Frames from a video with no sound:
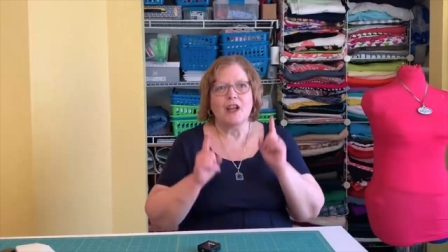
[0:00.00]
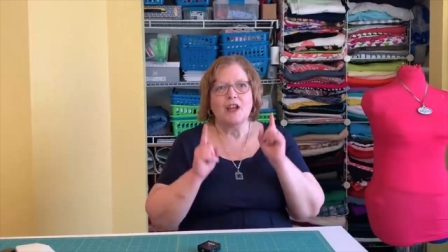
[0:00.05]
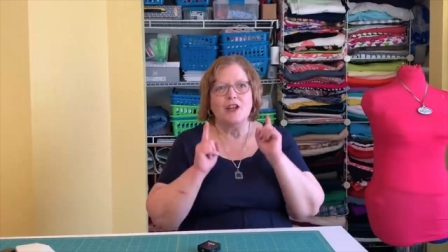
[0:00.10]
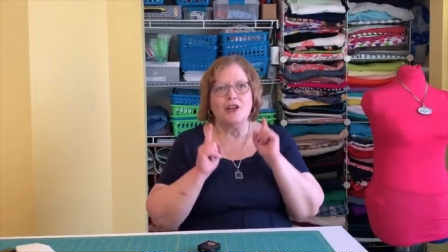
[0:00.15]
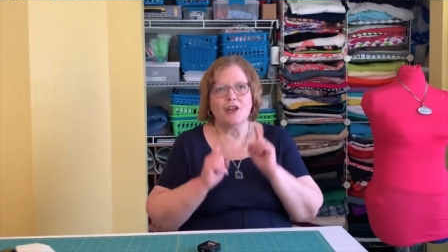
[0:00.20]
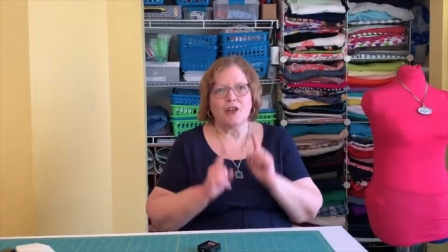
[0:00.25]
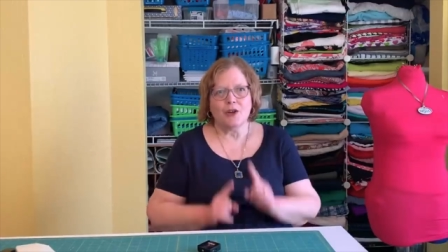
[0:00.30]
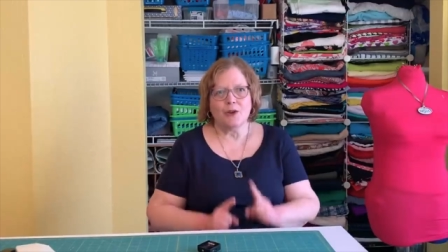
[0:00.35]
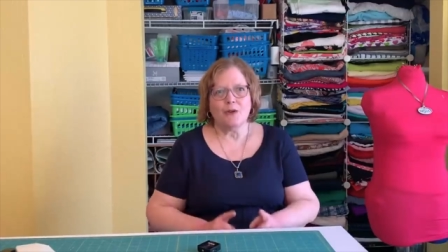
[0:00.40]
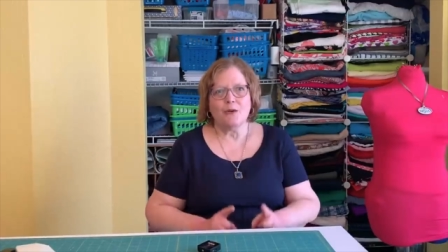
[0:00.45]

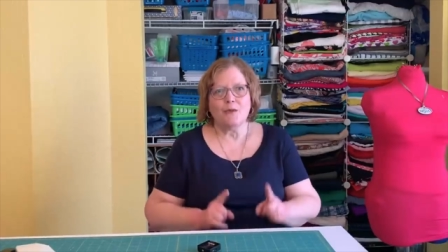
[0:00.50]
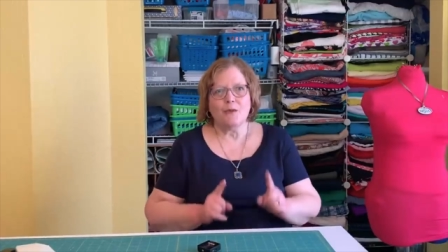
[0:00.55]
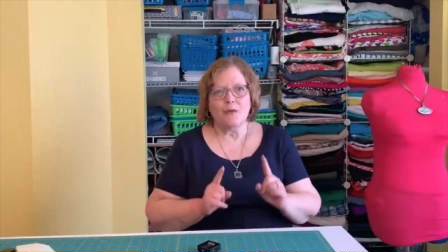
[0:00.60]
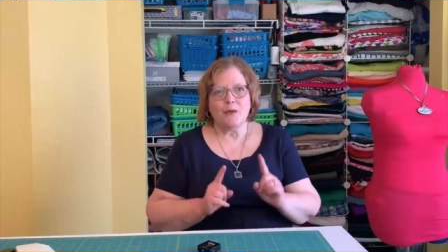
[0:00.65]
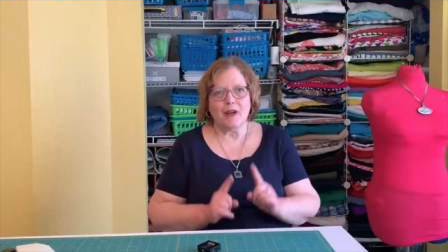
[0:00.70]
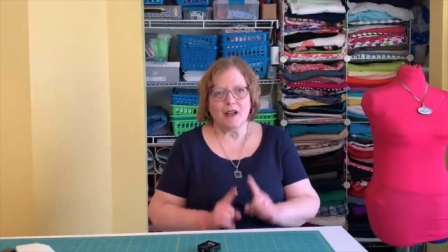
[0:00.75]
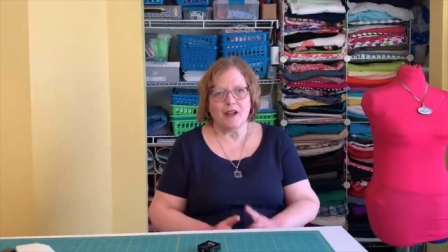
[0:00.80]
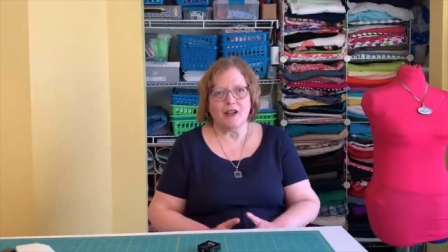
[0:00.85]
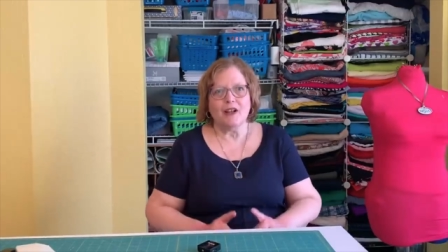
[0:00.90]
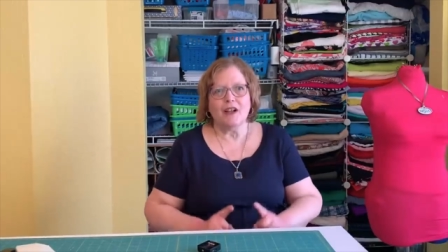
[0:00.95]
you
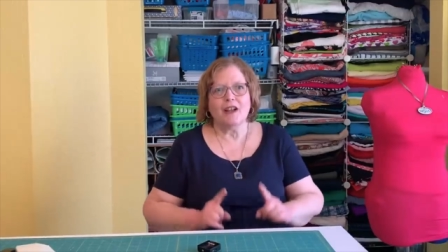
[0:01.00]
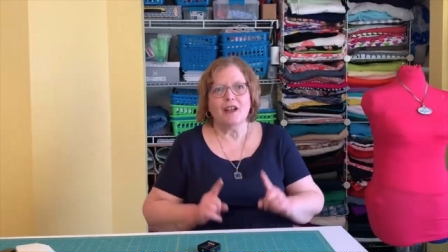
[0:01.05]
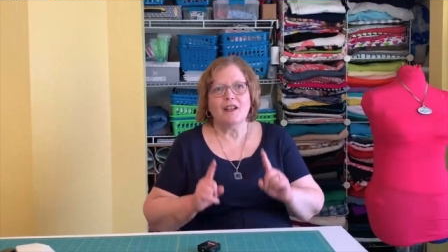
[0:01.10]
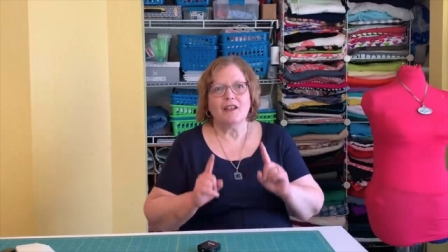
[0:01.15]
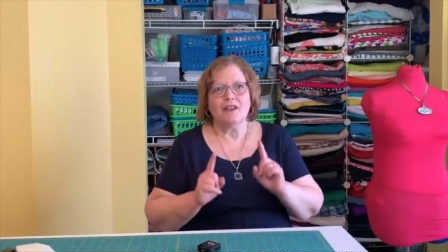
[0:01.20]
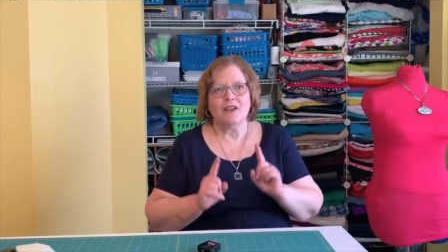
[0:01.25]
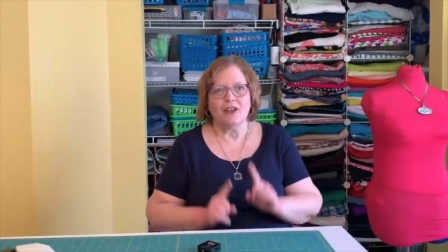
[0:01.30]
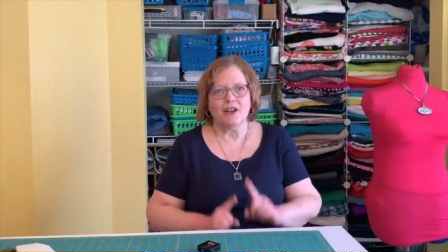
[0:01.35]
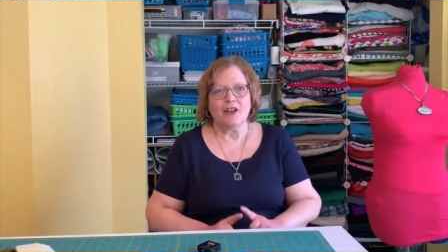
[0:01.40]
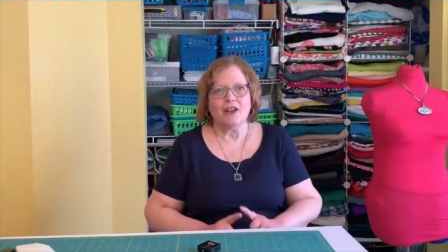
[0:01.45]
will
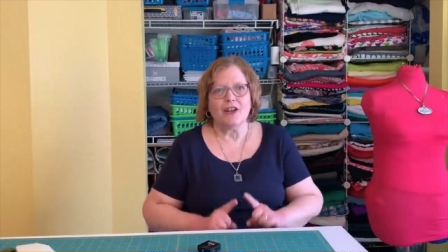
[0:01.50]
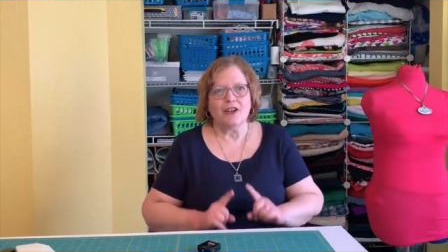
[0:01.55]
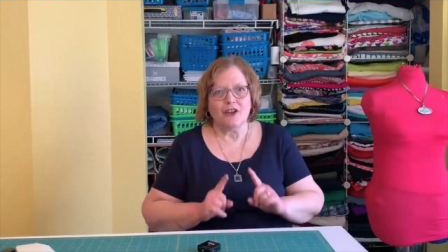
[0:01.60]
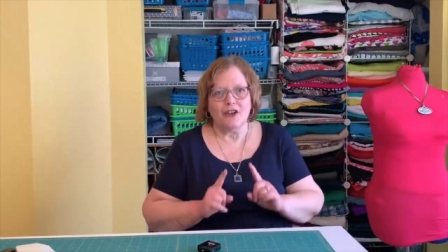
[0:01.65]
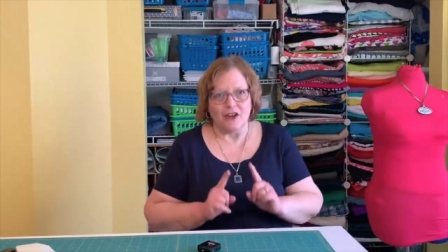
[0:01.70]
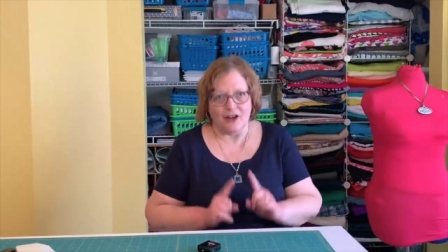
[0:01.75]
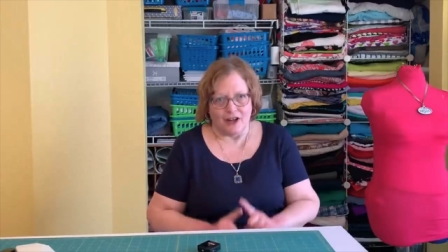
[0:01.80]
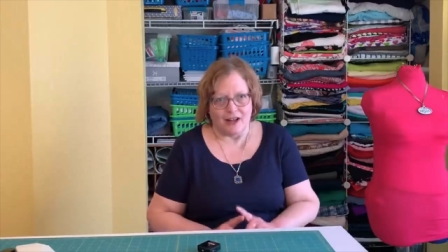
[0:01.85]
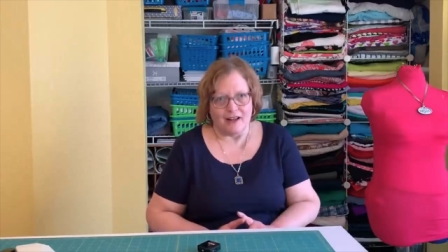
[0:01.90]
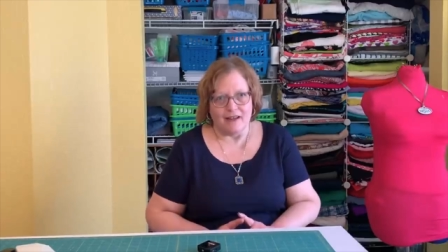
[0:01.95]
look
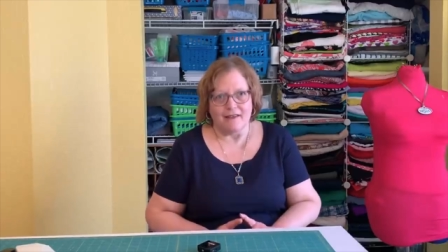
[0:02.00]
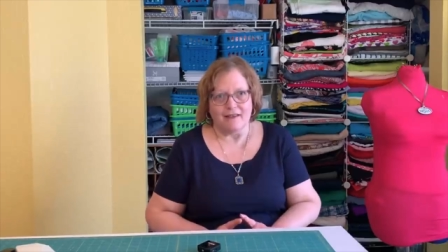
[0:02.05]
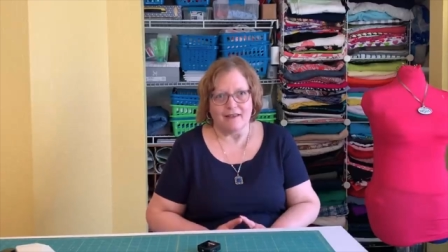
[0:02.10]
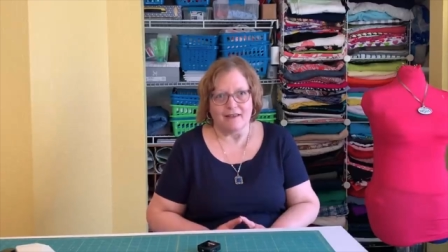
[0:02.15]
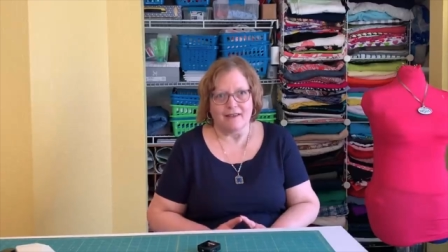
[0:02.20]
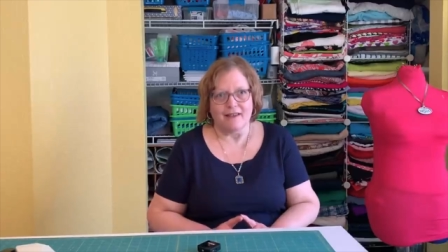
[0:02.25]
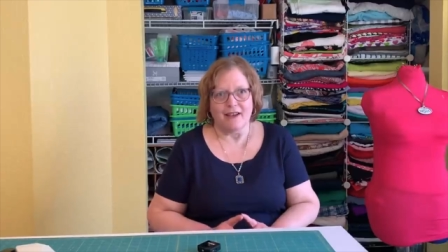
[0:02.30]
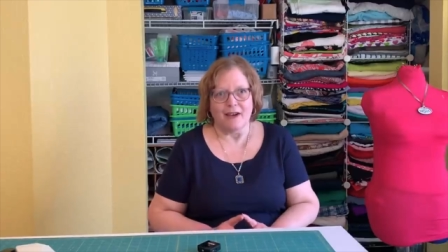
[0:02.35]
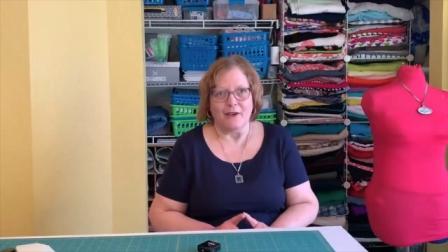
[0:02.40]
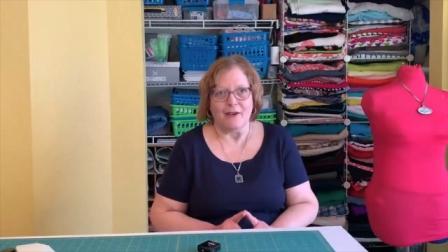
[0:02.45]
good,
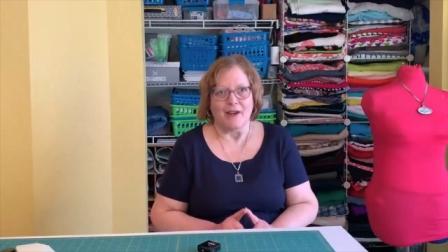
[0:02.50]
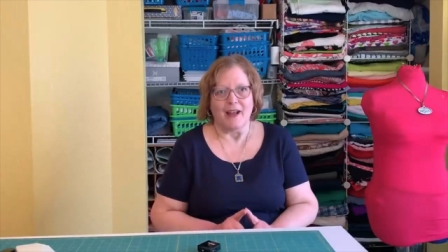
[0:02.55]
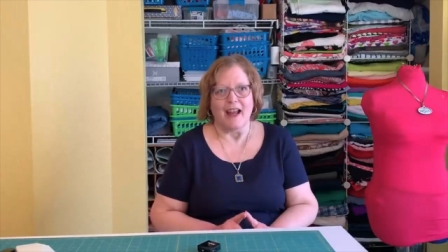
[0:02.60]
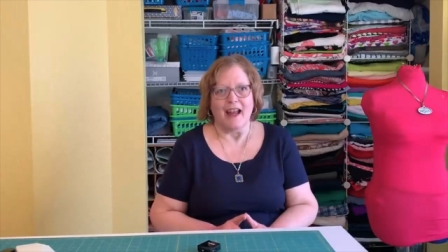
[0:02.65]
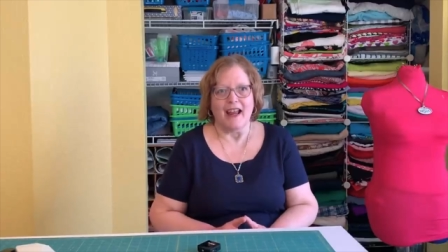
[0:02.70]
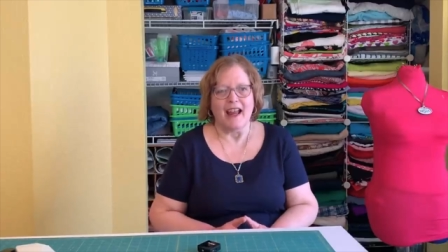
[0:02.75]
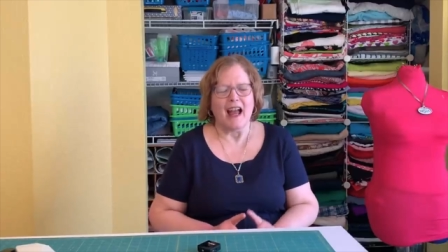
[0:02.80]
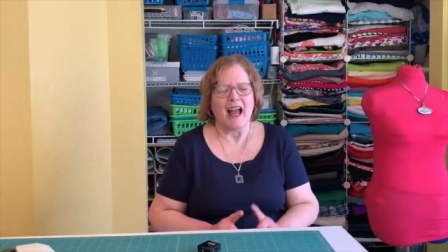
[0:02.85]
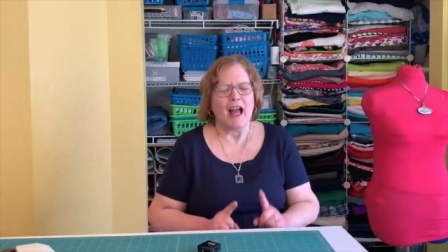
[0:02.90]
okay?